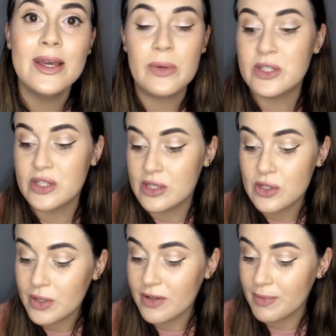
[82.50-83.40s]
which was the
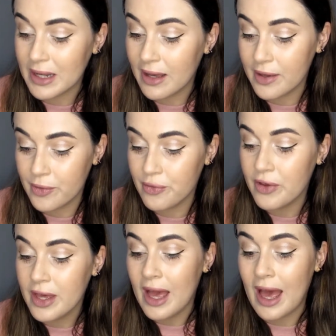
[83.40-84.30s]
story of my life.
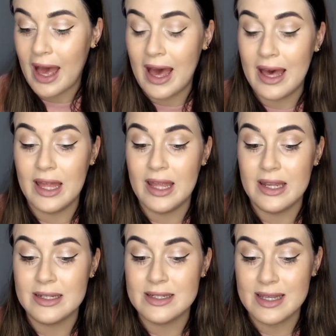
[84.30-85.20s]

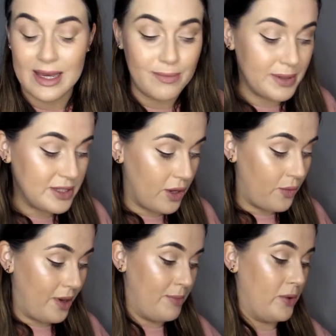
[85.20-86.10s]
And yep,
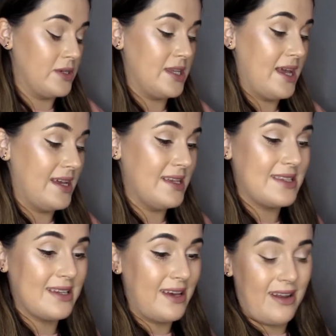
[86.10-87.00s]
so I bought
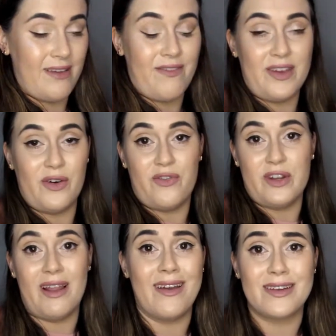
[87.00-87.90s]
it, and I feel for
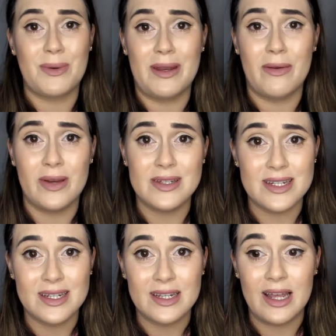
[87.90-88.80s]
like 20
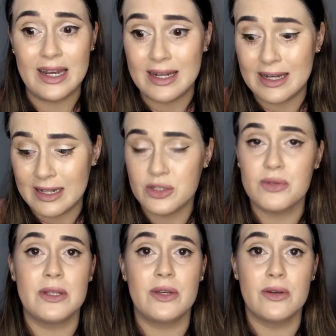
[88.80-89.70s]
quid, I
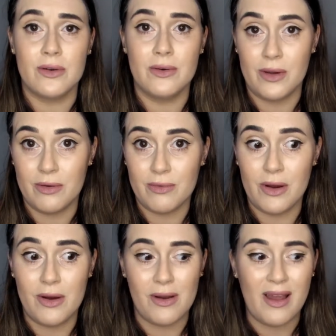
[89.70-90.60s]
literally could not go
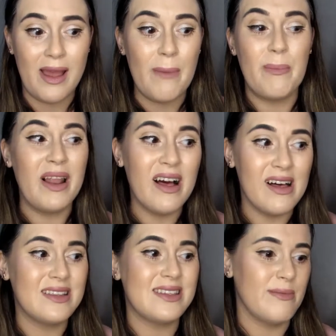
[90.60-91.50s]
wrong.
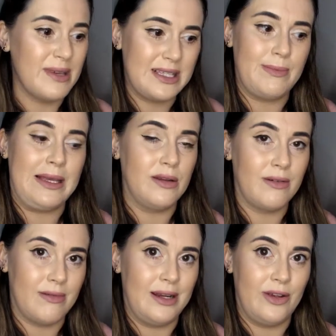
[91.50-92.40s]
Plus, it makes me
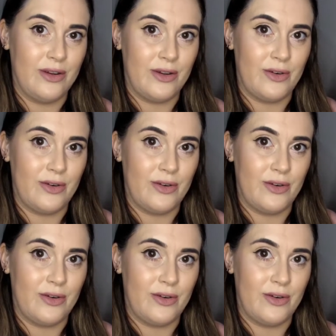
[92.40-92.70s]
look really good at